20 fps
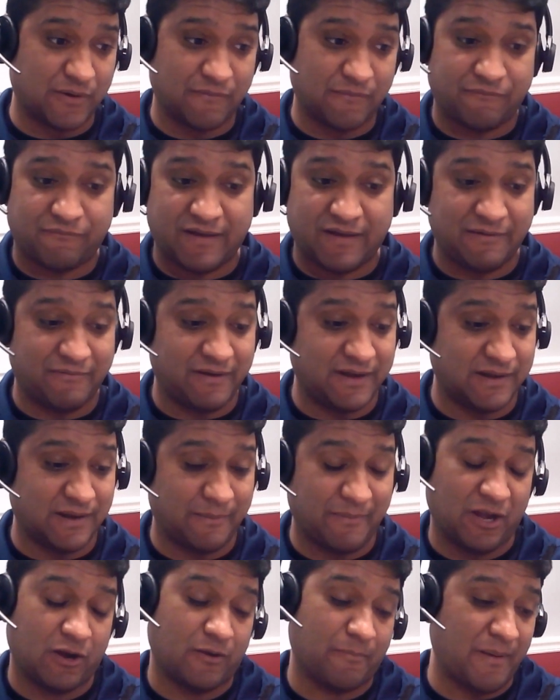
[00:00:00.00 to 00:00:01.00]
or a 58,
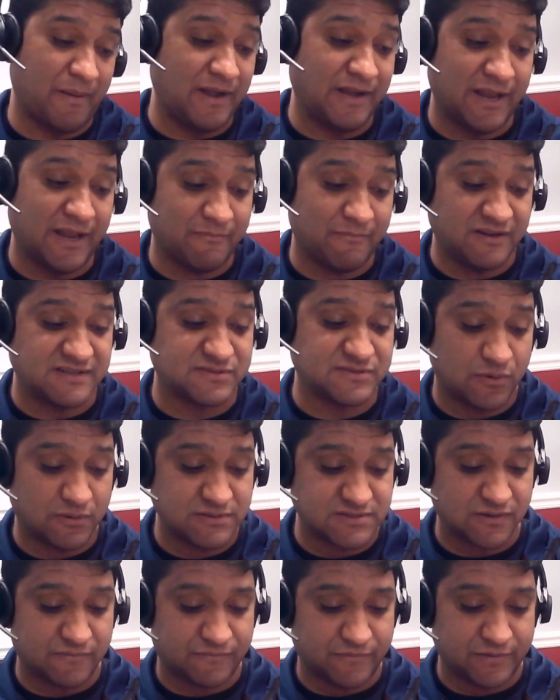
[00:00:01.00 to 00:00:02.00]
I mean, a Pentium and so
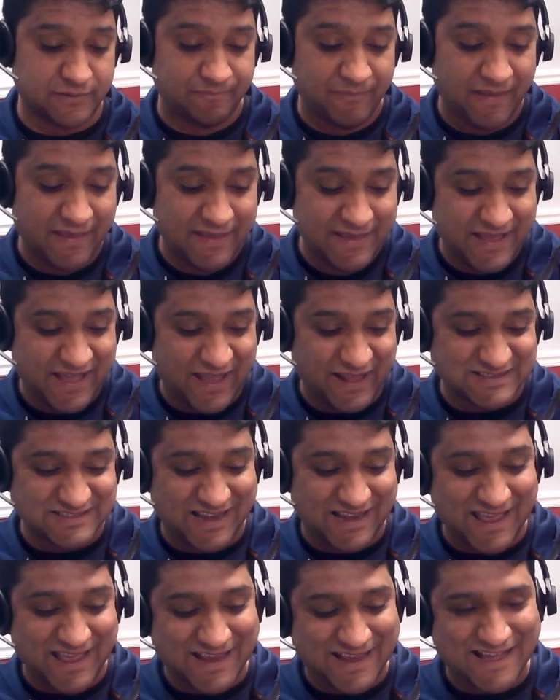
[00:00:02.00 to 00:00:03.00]
on and so forth, it's
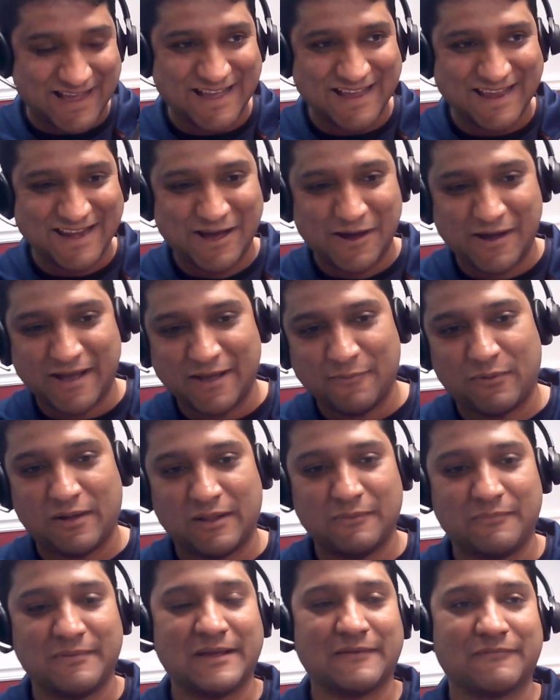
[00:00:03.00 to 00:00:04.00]
like,
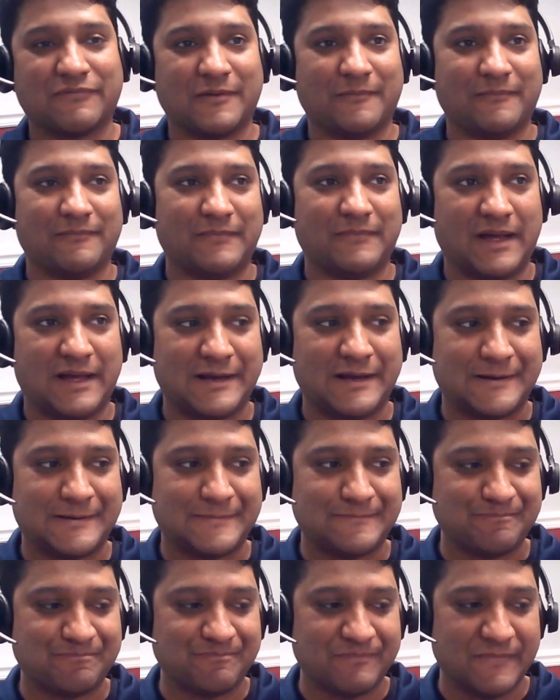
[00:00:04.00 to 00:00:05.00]
evolving from
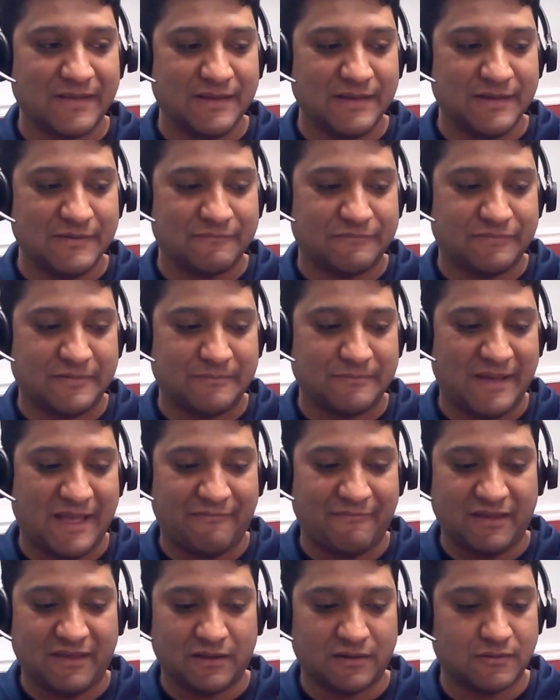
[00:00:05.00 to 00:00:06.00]

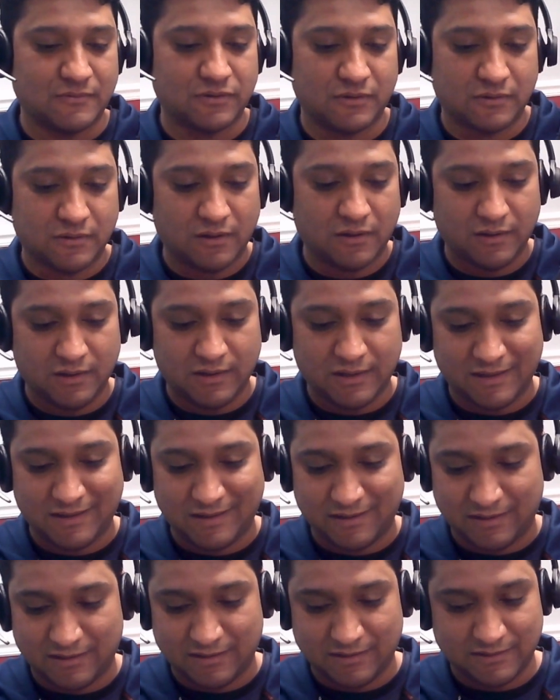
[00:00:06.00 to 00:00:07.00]
having a
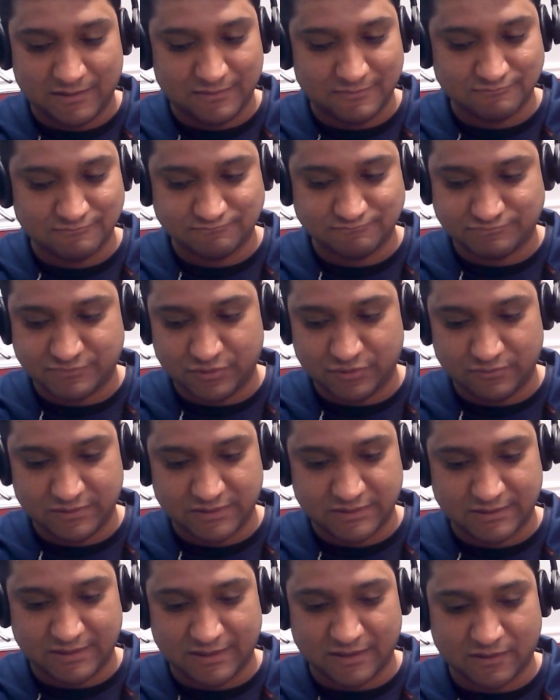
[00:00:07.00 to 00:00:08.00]
Corolla
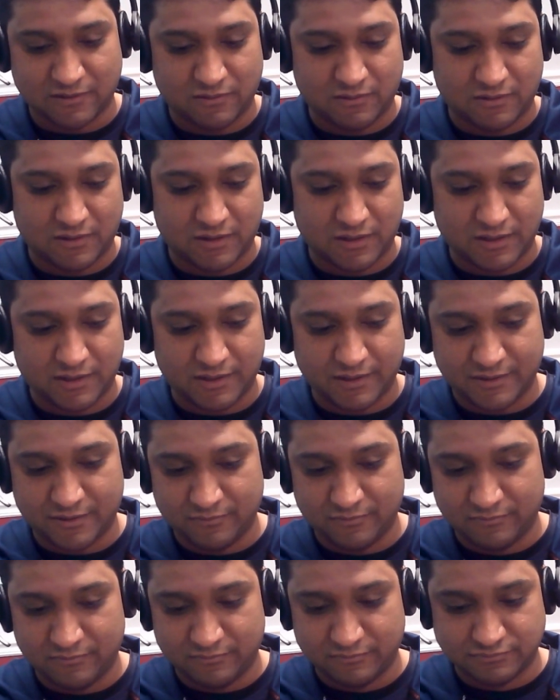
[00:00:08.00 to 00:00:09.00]
to a car
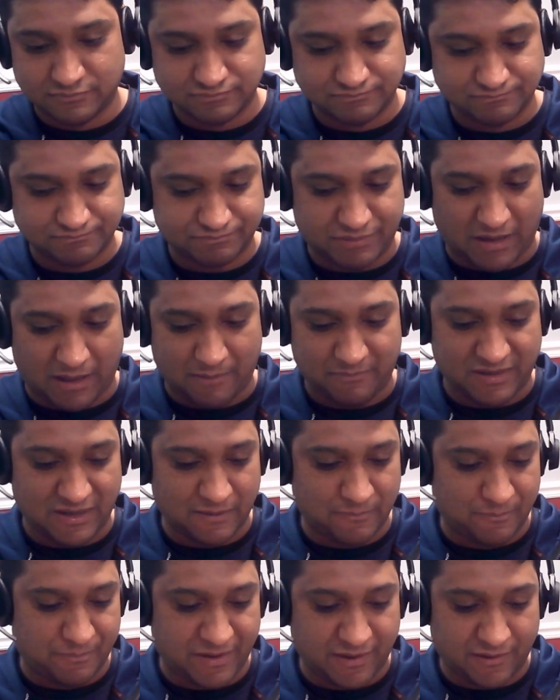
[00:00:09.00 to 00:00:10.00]
to probably
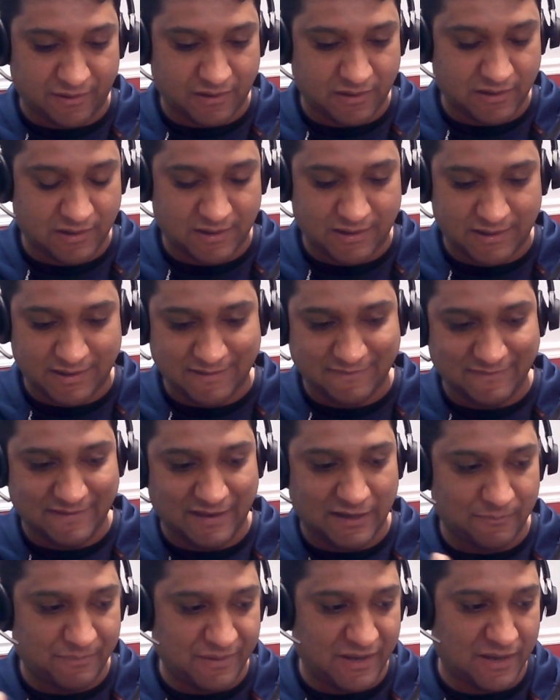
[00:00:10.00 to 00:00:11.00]
a better car and
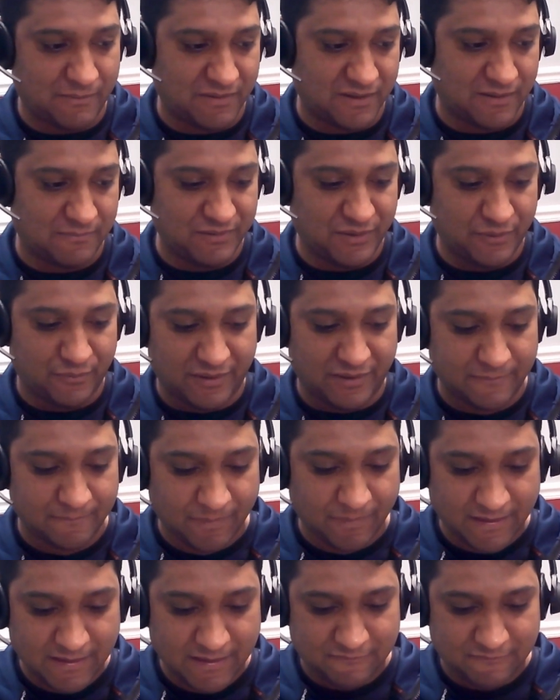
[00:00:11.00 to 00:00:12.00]
then a BMW. And
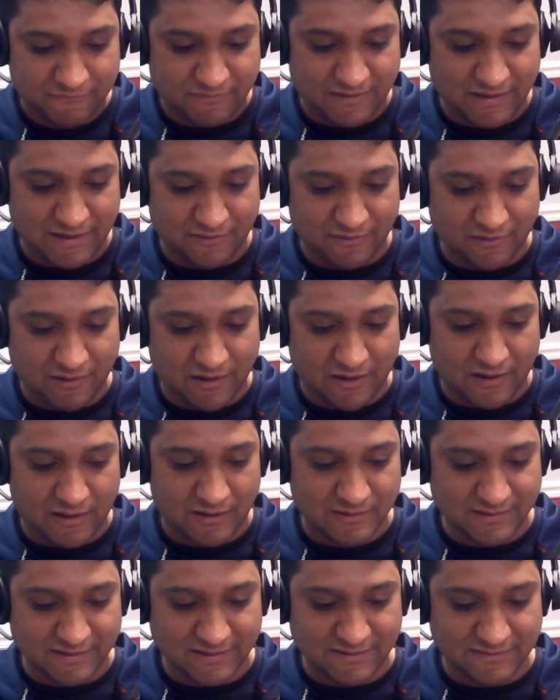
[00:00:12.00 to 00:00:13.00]
finally, you got
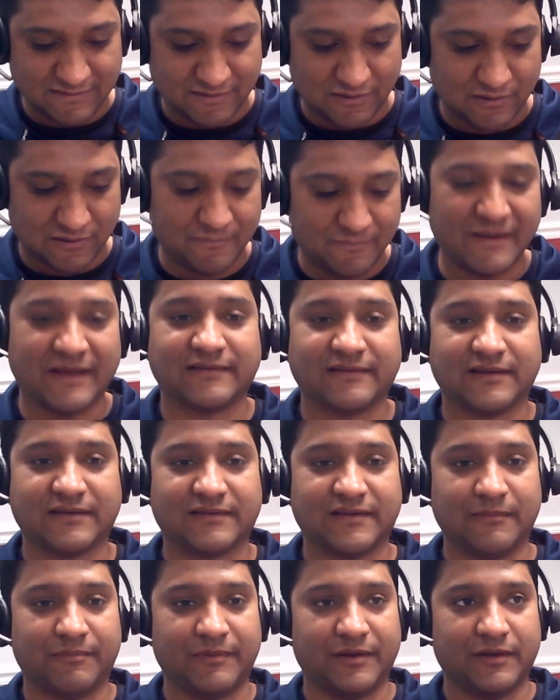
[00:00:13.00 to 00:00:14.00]
all these, amazing
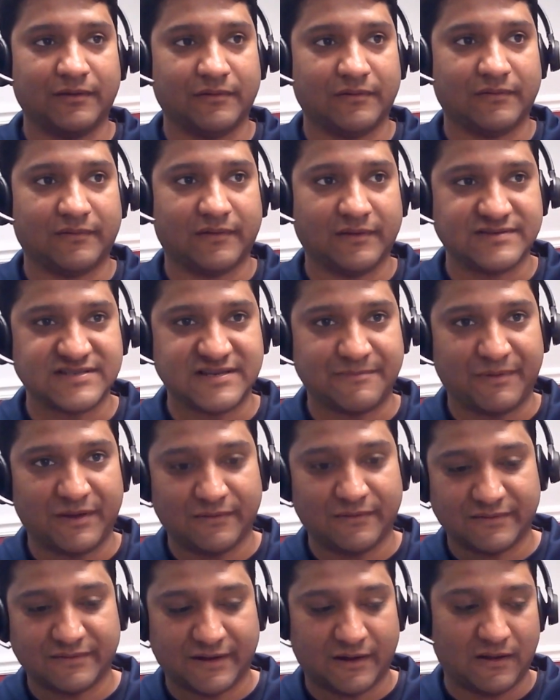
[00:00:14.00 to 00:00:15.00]
CPUs and
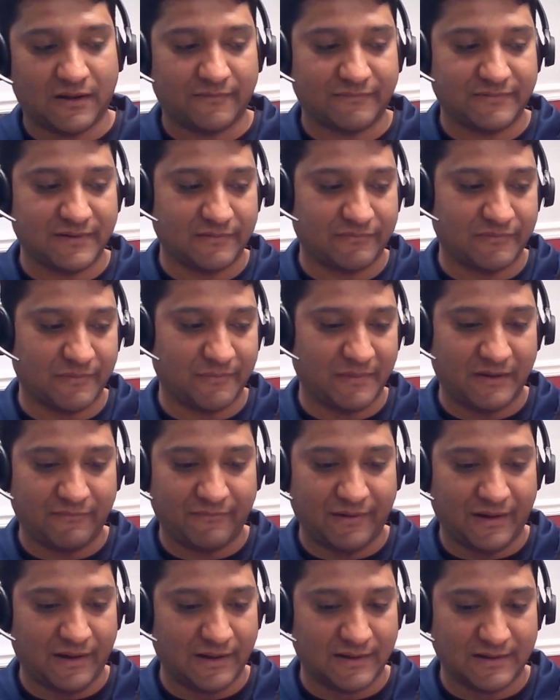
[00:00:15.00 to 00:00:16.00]
GPUs and all of this from
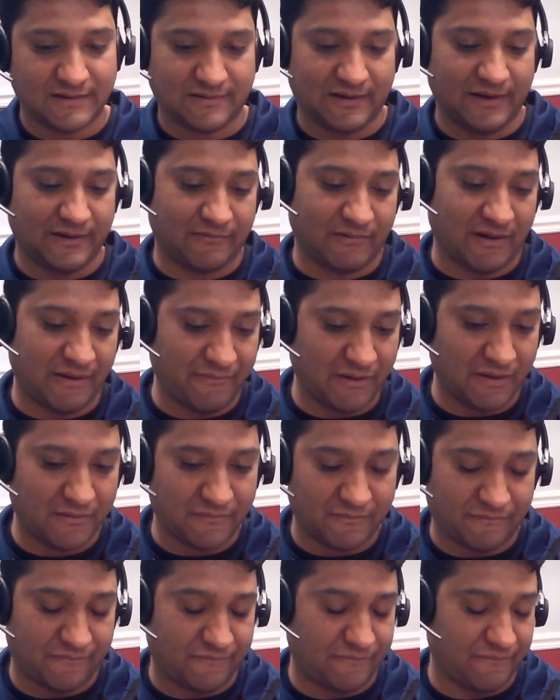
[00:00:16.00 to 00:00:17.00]
NVIDIA. It's like driving
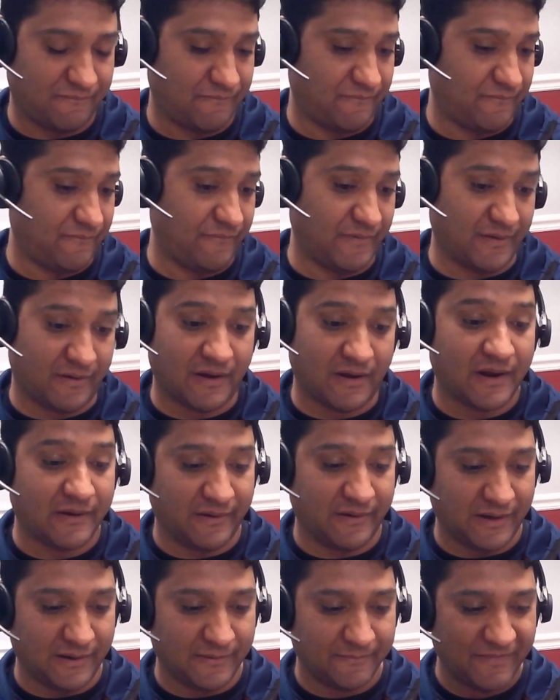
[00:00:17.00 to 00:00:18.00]
a
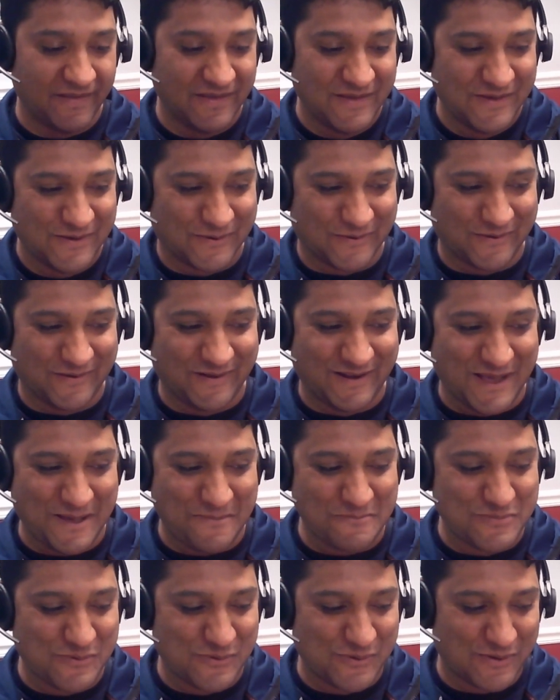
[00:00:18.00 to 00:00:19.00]
Ferrari or a
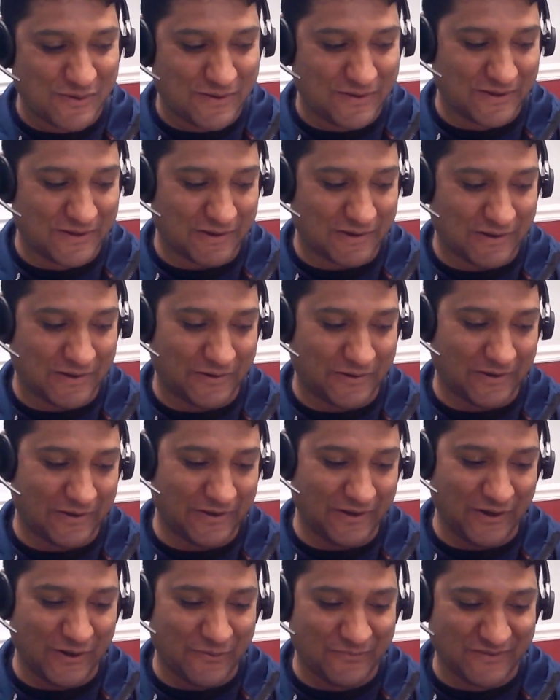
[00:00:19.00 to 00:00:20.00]
Lambo
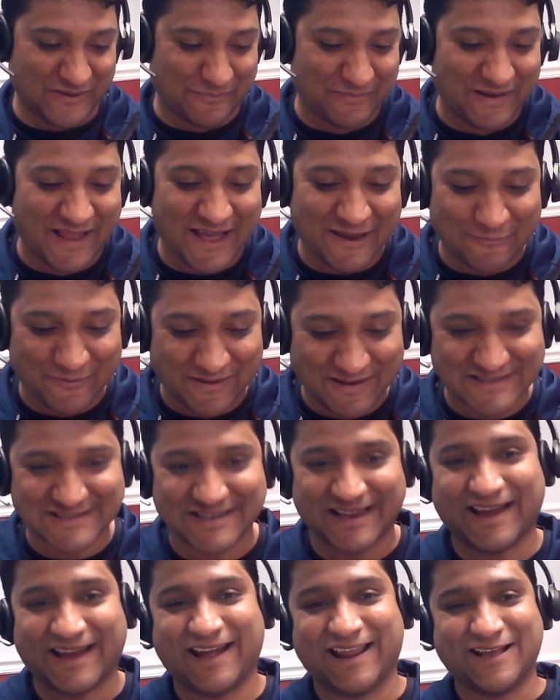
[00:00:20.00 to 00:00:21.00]
or with a Blackwell,
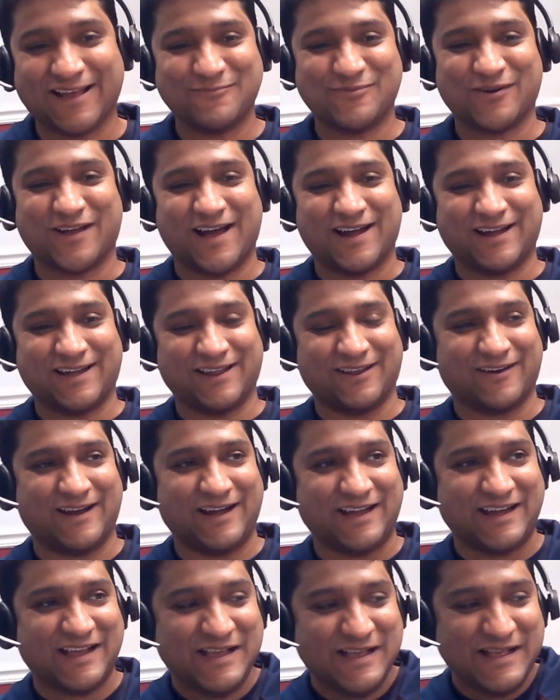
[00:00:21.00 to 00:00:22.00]
it's like getting a Bugatti,
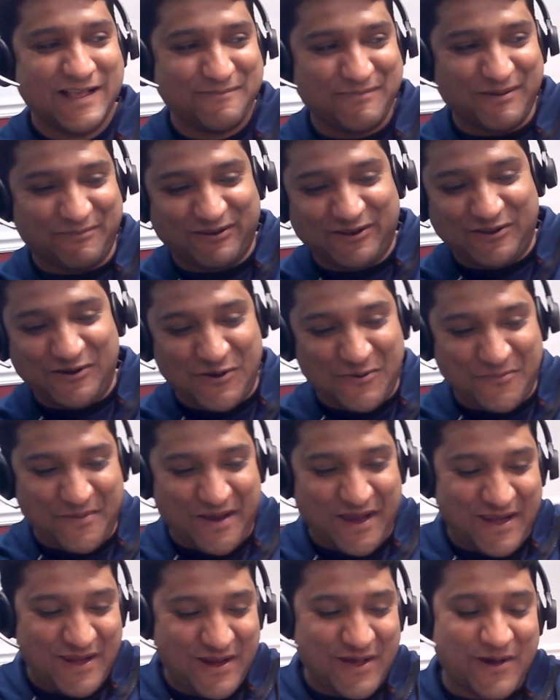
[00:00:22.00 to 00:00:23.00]
right? People who know
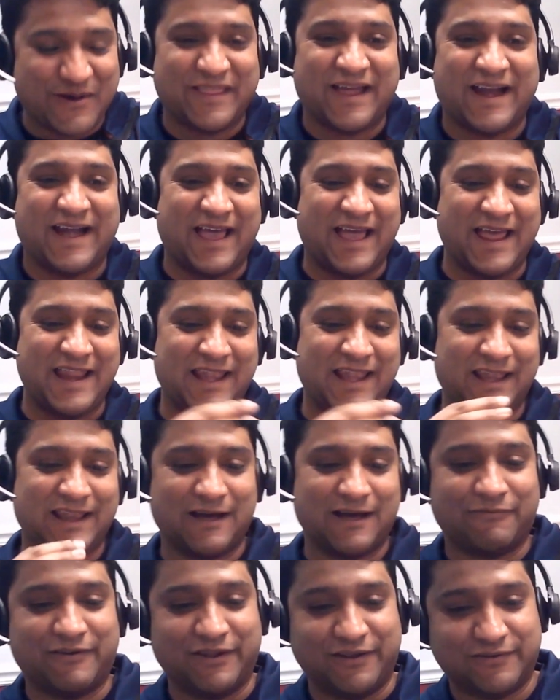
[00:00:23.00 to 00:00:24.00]
me know that I
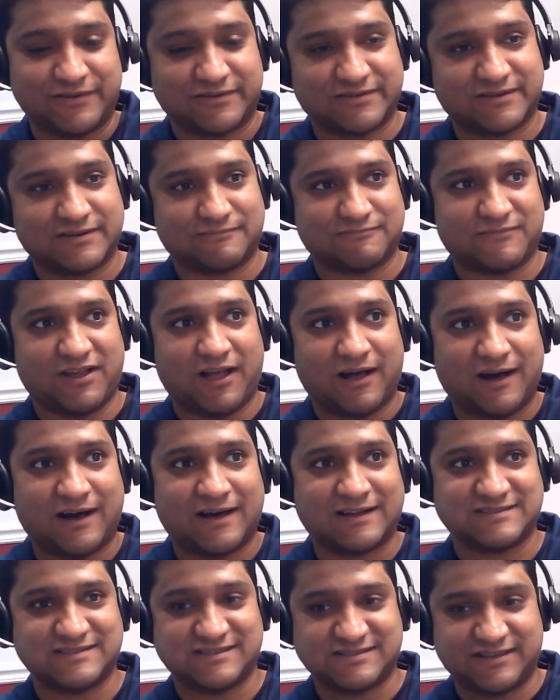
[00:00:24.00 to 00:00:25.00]
love to use
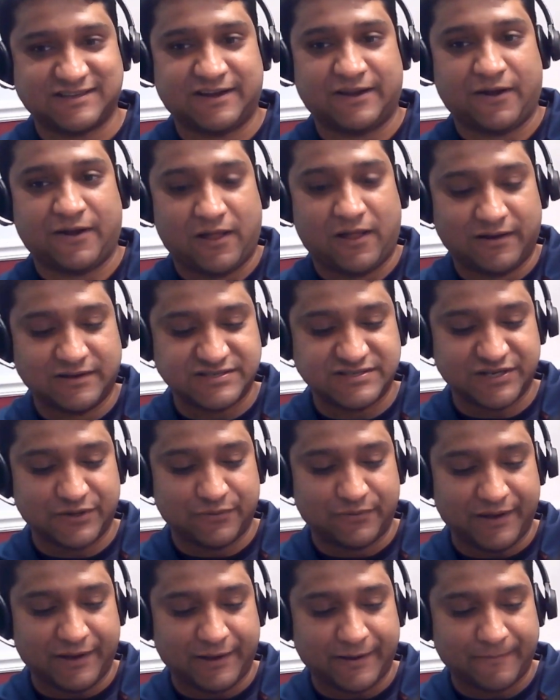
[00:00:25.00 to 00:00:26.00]
cars as an analogy
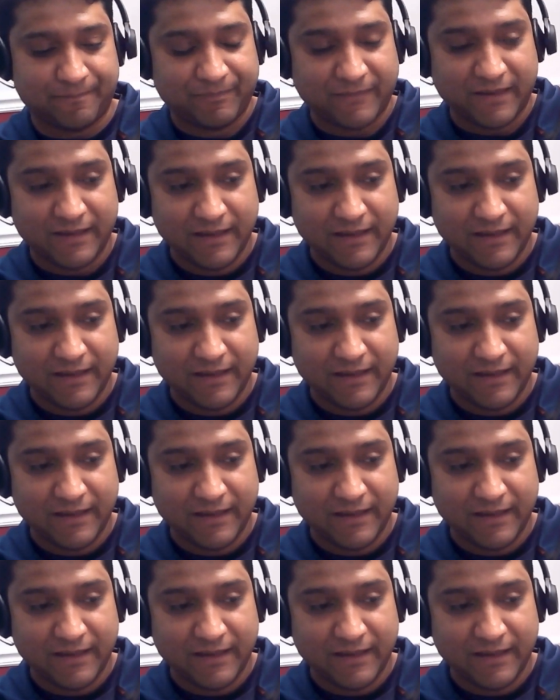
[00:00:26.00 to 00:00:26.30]
over here.